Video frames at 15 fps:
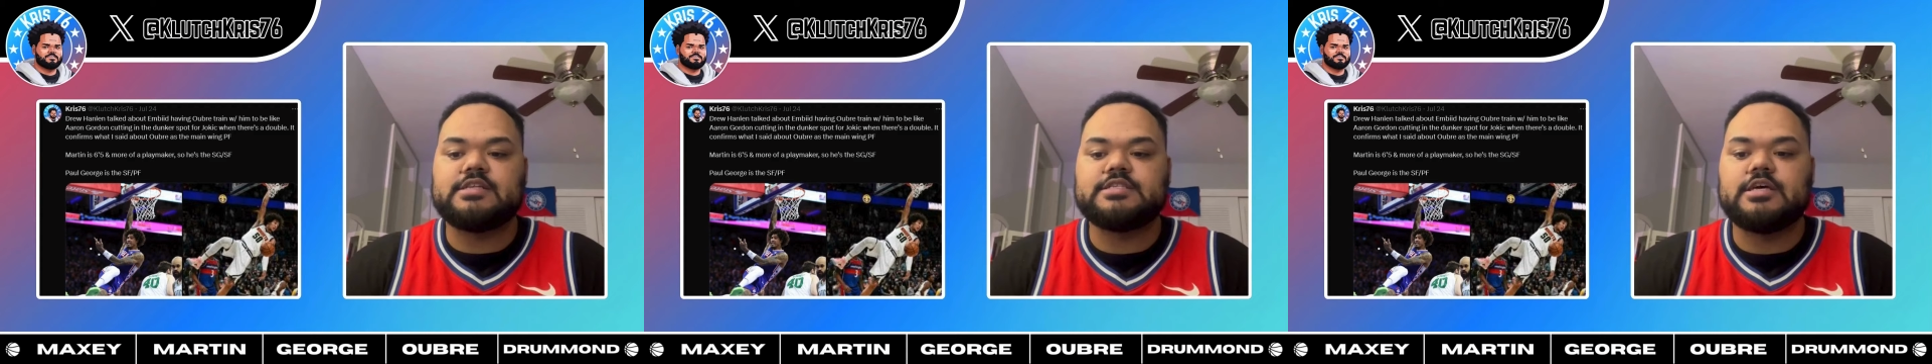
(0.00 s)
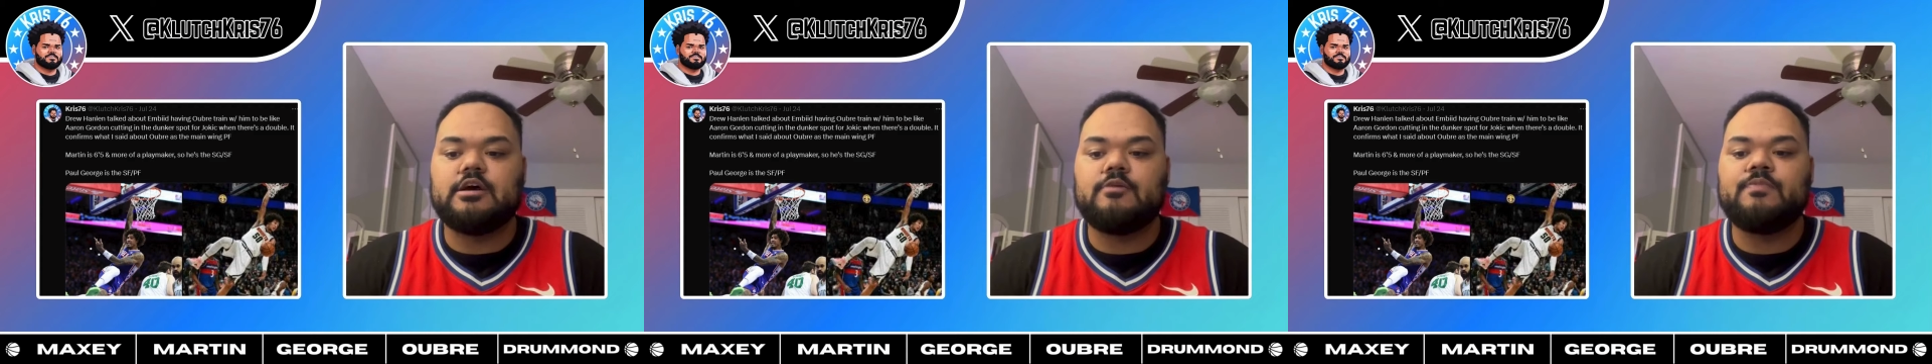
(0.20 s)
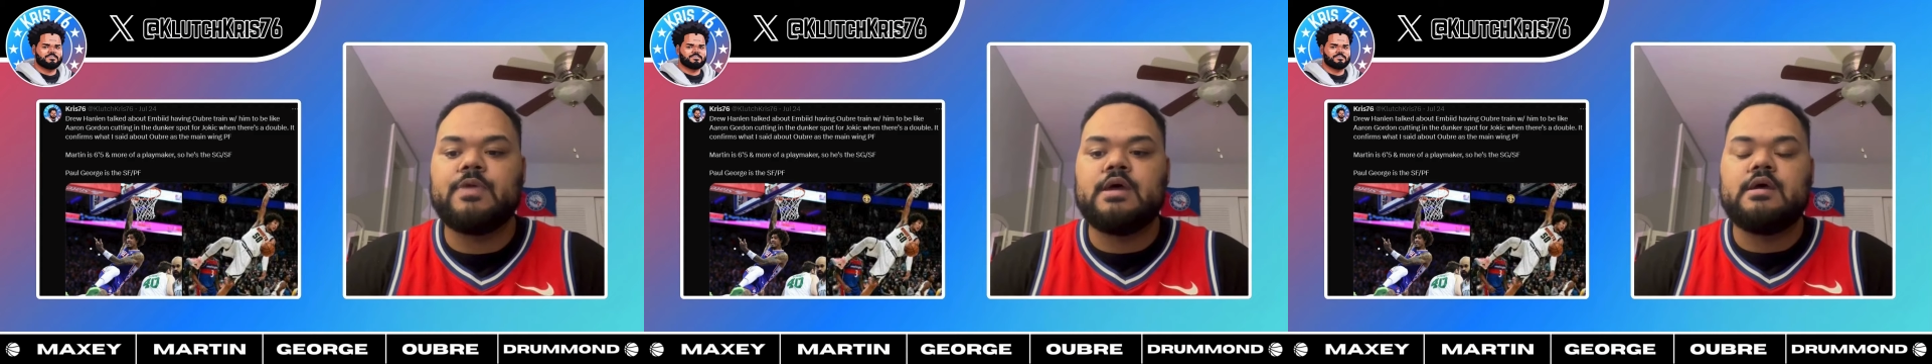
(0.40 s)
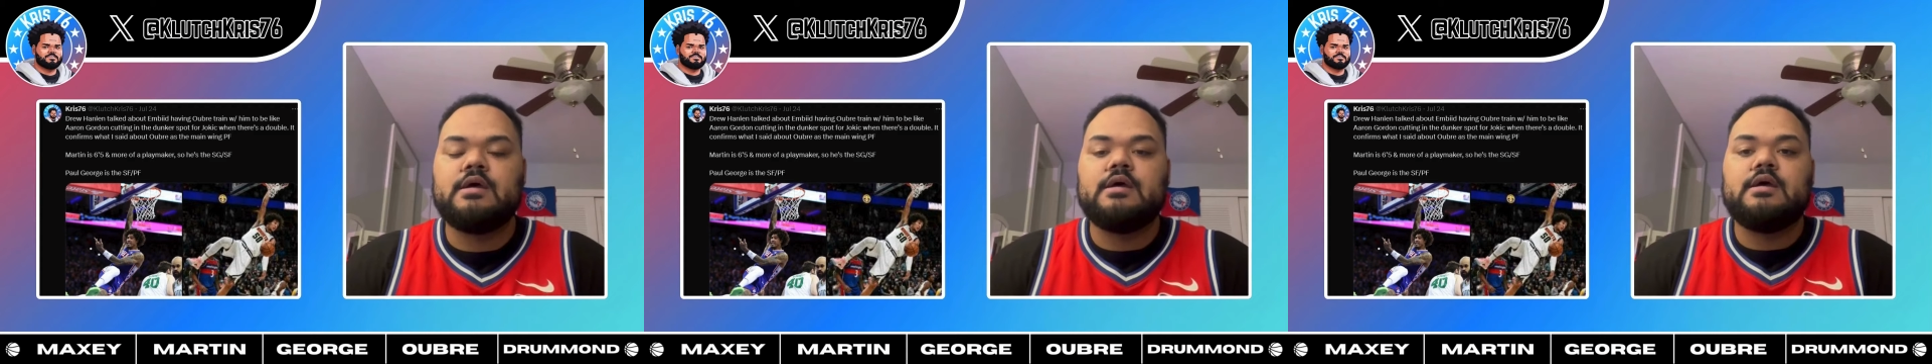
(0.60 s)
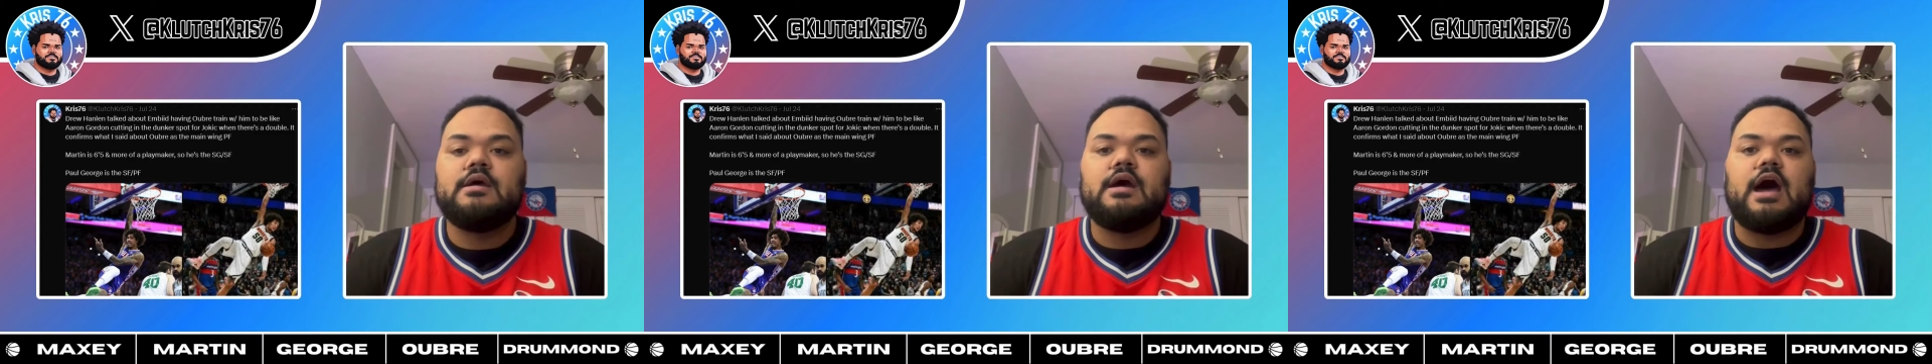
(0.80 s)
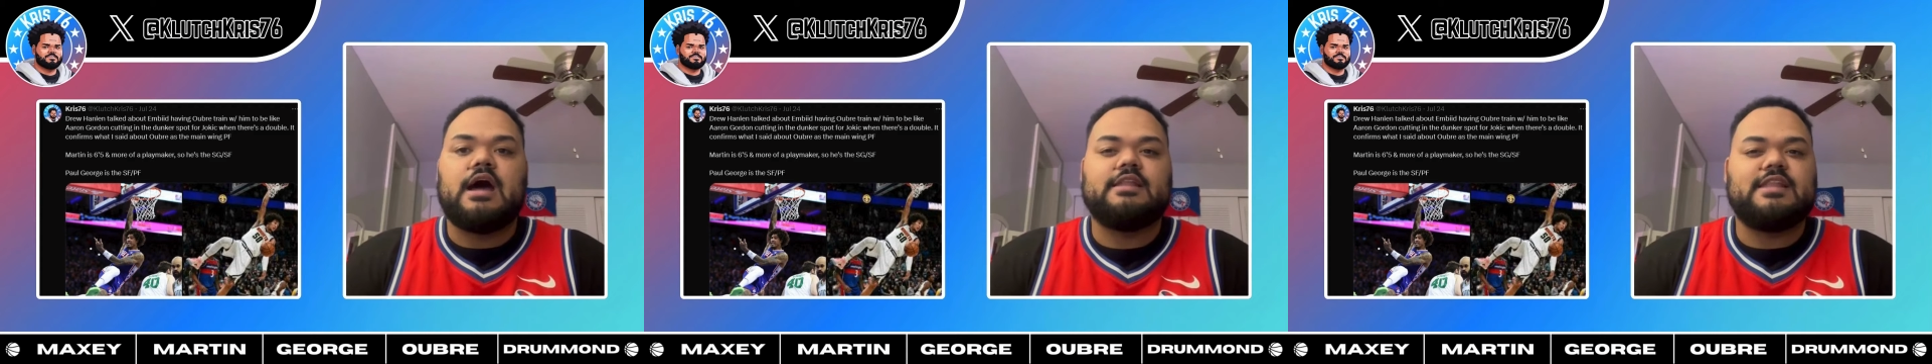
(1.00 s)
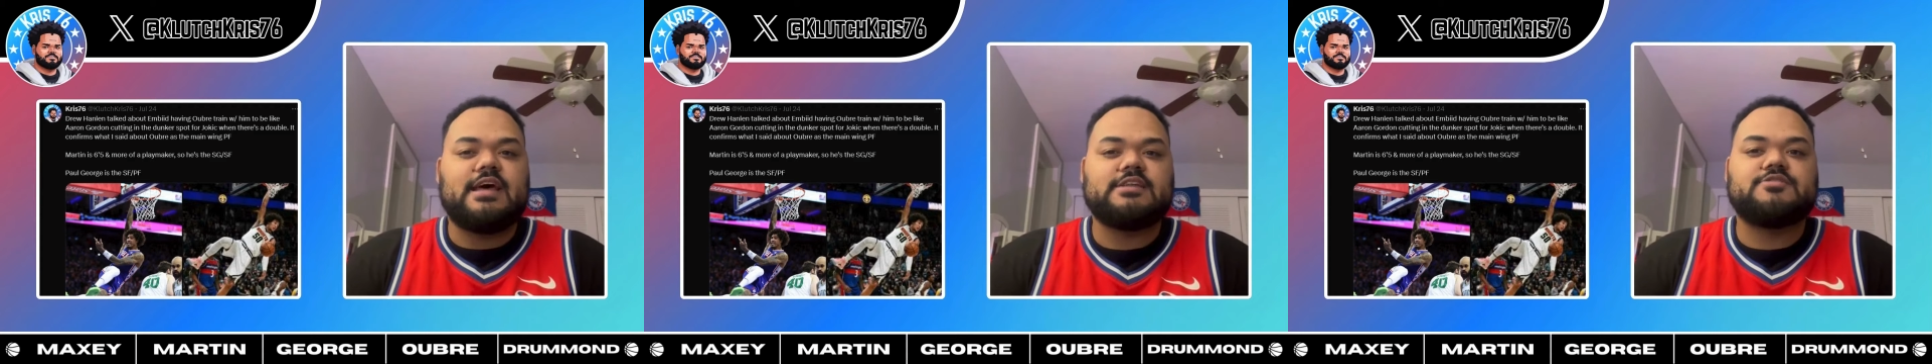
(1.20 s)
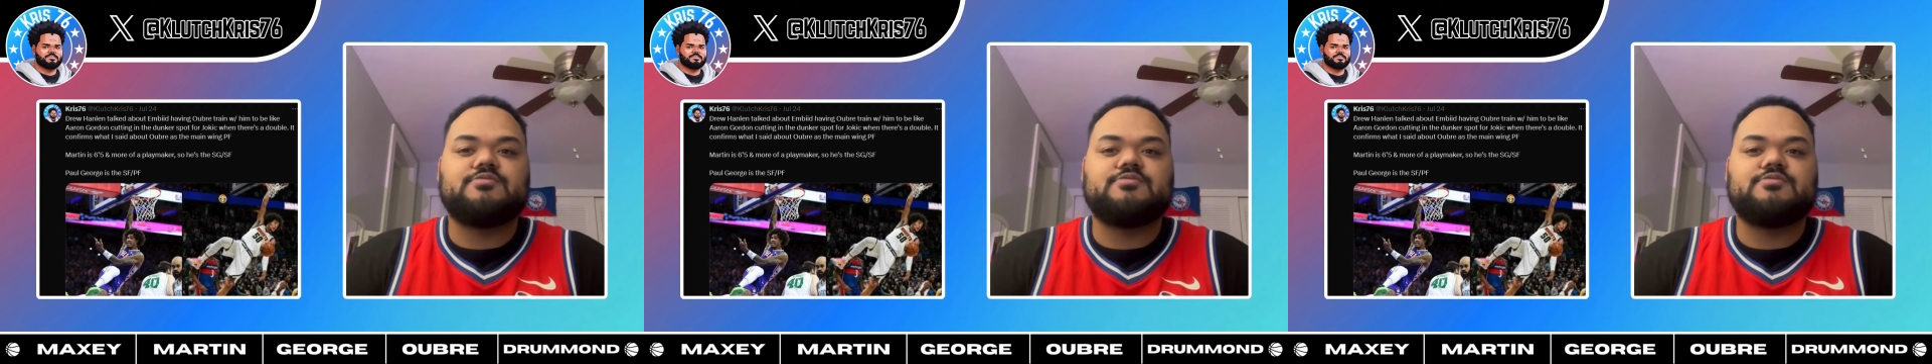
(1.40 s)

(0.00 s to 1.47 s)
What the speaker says: So that's